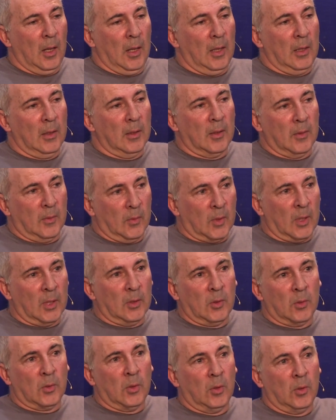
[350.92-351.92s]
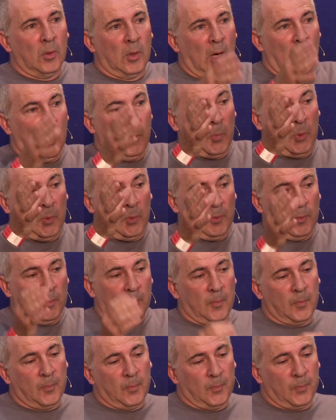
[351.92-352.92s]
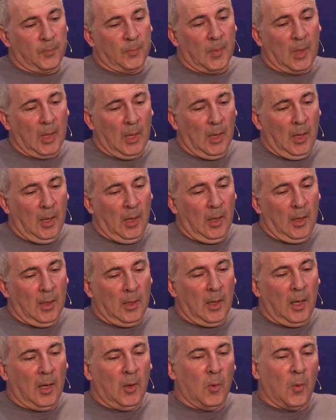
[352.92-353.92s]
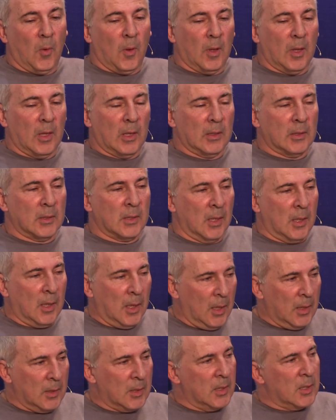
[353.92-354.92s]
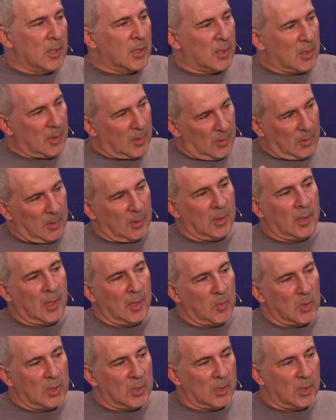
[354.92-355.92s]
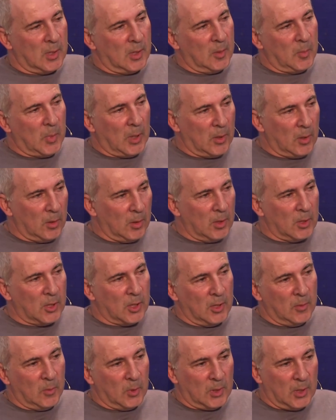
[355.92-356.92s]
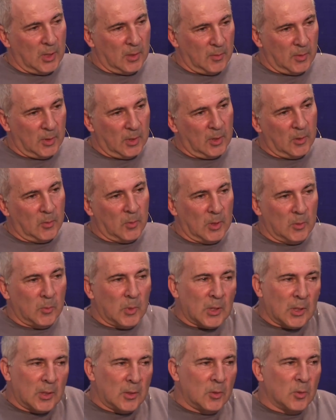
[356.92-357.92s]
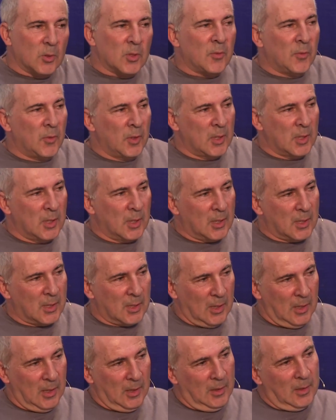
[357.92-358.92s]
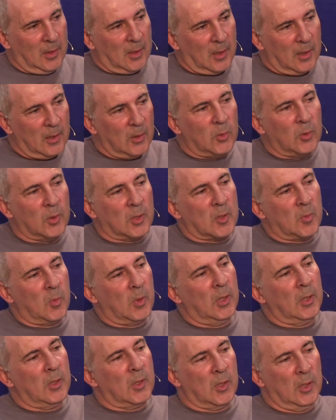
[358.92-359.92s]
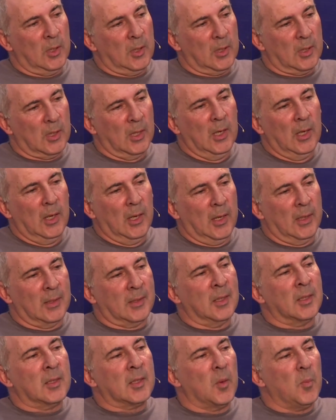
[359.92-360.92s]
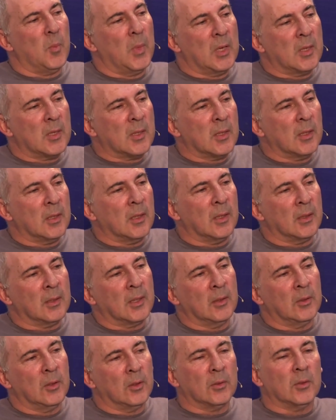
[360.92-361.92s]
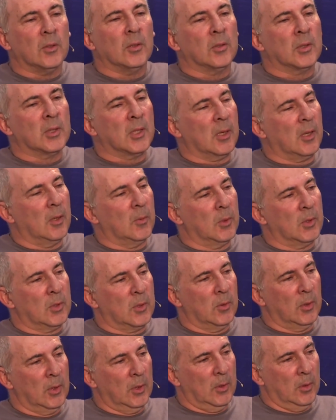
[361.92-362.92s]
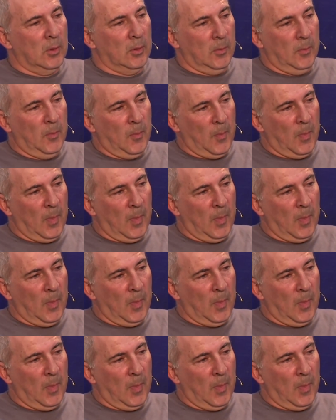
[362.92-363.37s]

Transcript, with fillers: and try to go up. Now, there are this chemistry, biology, whatever, when we can use physics and try to explain things, and things are messy, and I don't know exactly what's going on.